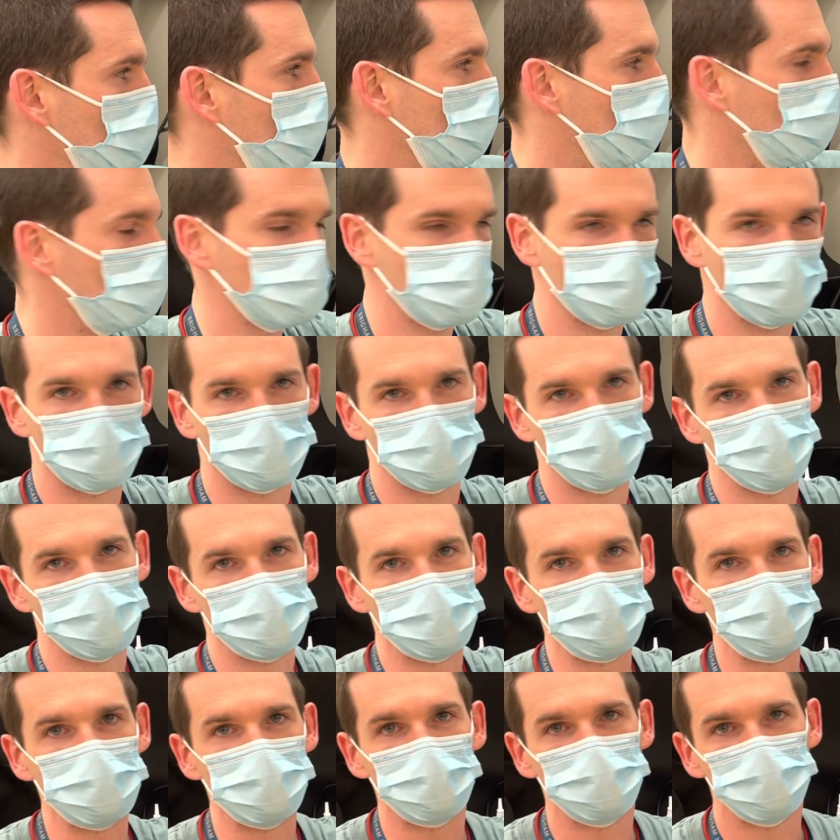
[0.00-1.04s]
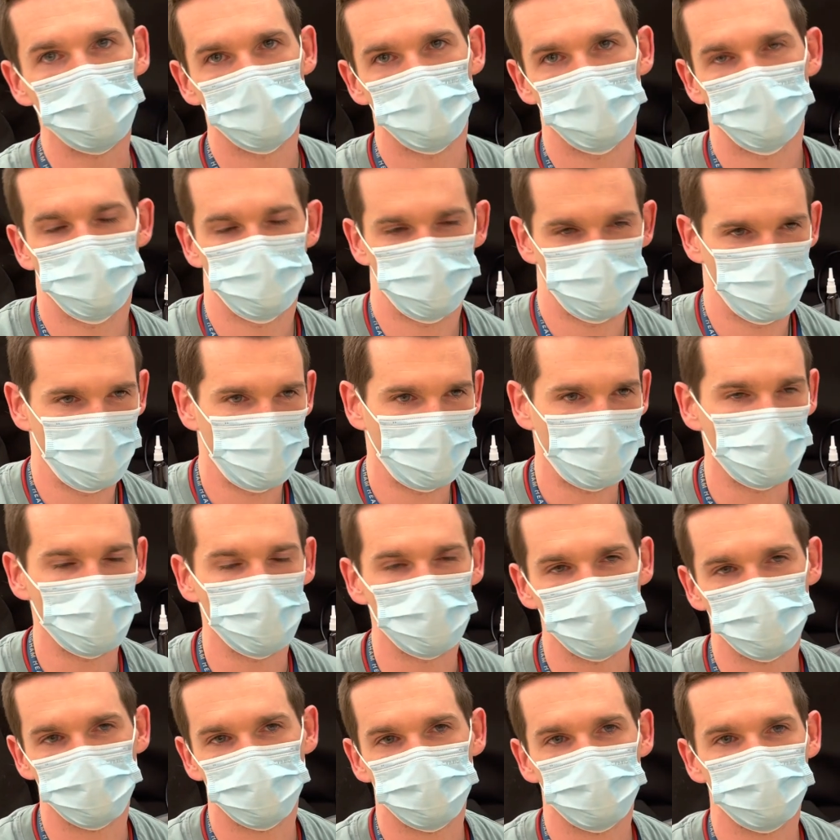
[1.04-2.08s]
because you're gonna need how much
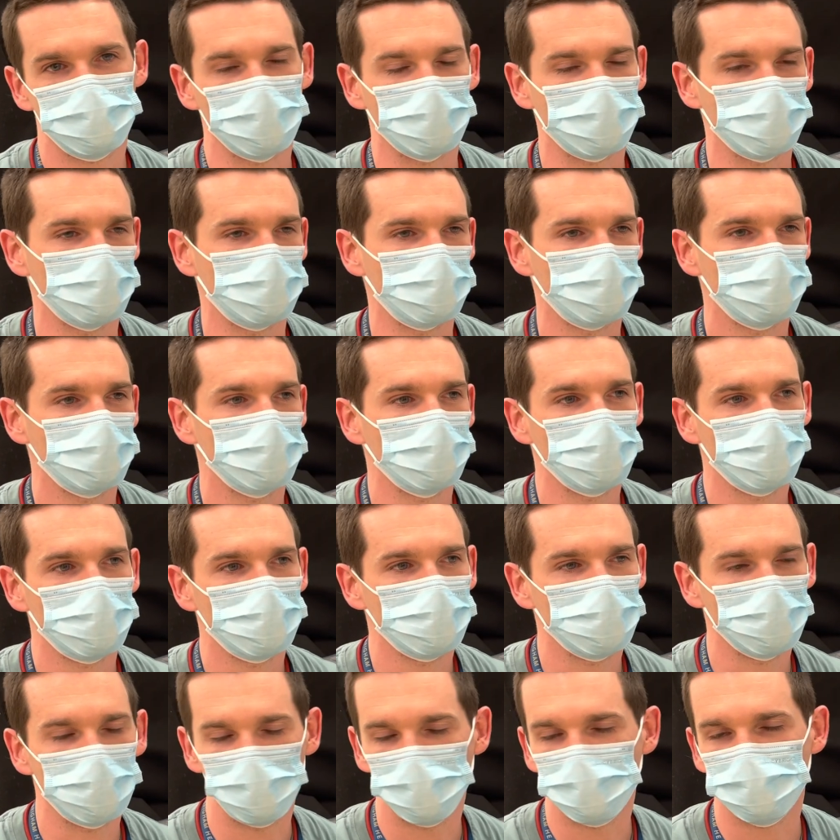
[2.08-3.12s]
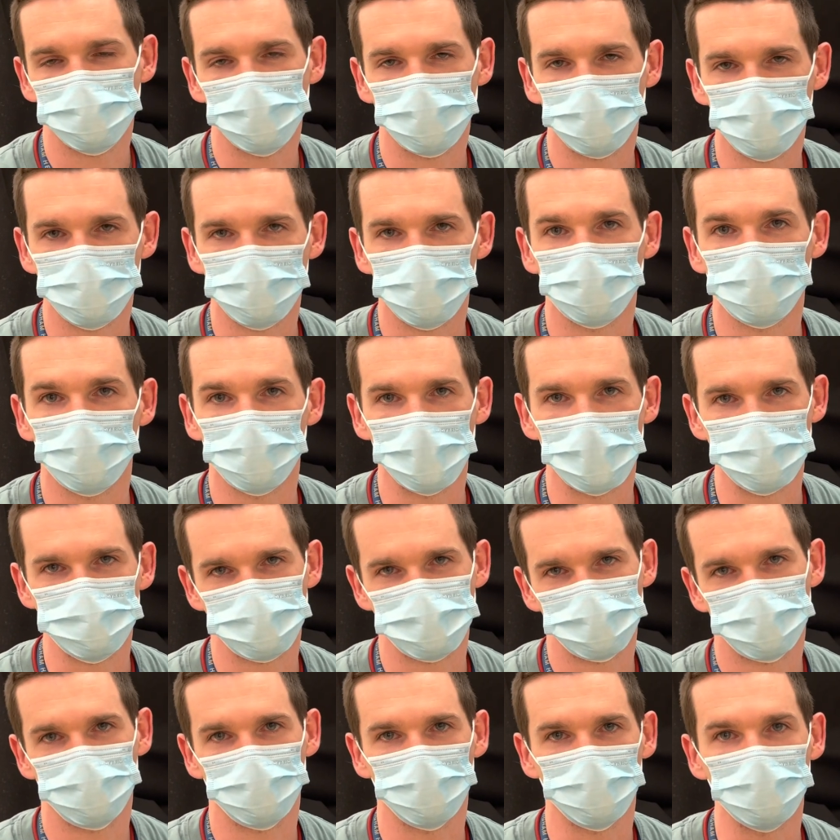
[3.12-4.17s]
second, how many seconds have elapsed
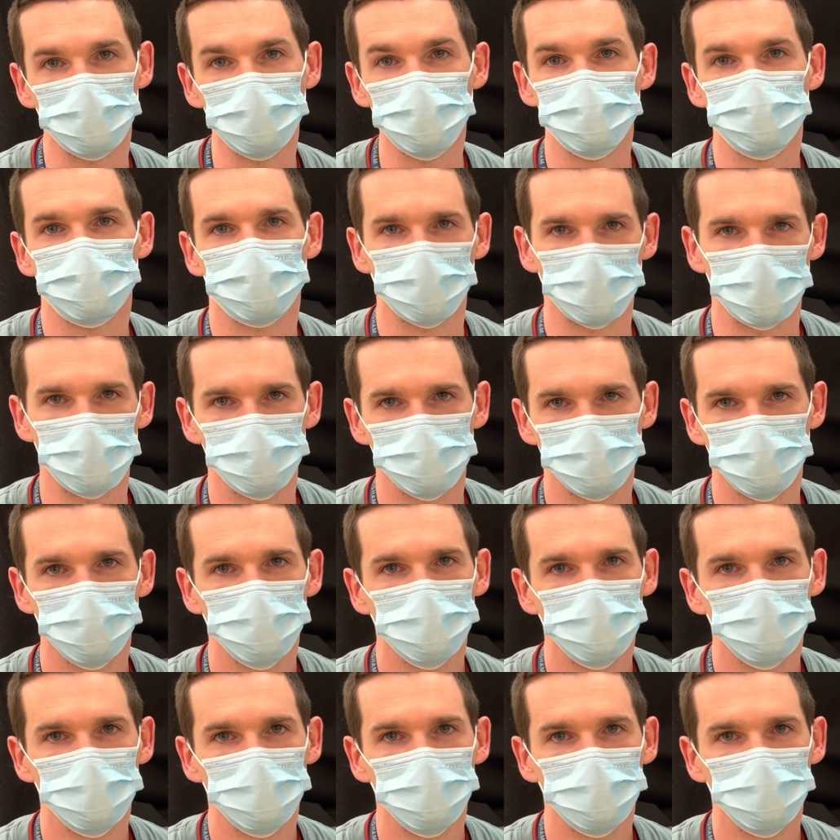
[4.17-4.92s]
for each frame